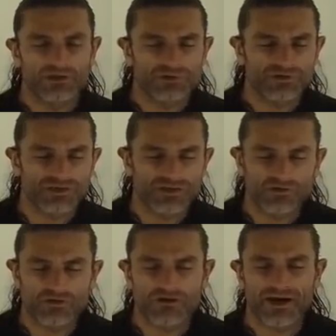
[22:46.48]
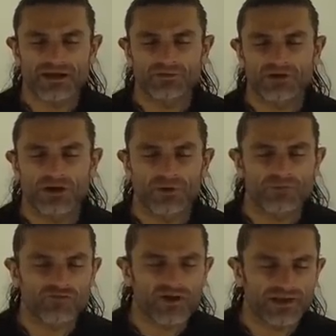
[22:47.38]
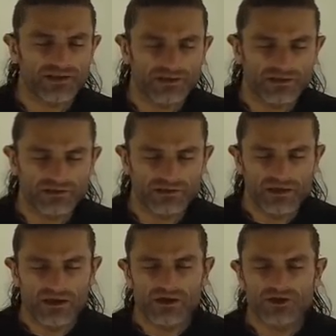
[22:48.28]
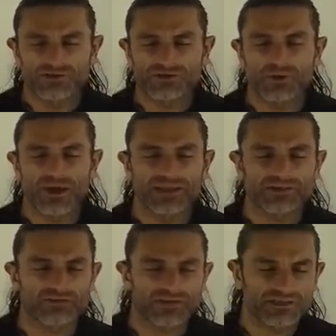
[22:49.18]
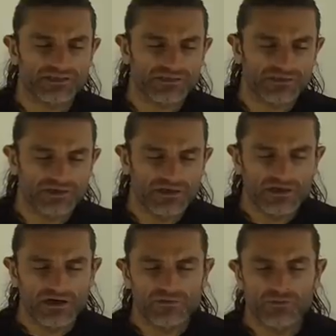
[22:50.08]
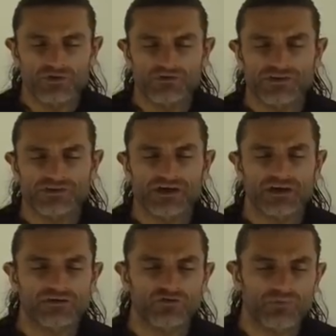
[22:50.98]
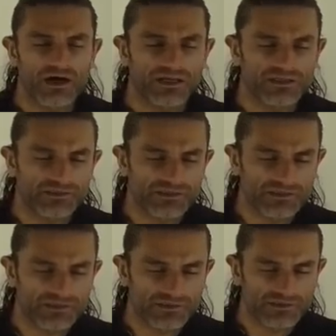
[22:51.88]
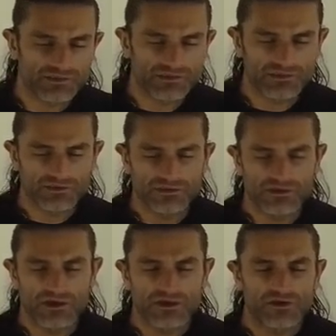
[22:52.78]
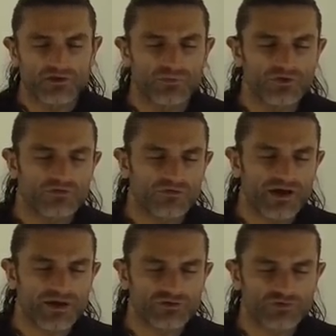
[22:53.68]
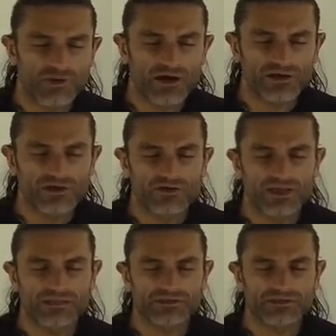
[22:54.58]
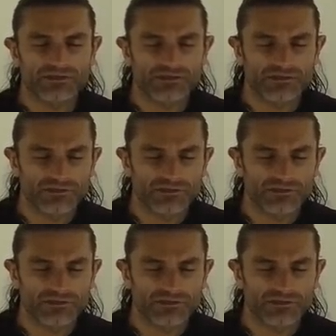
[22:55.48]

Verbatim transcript: You see your crown glowing brightly as you enter it and move inside of your minds. You move around your pineal glands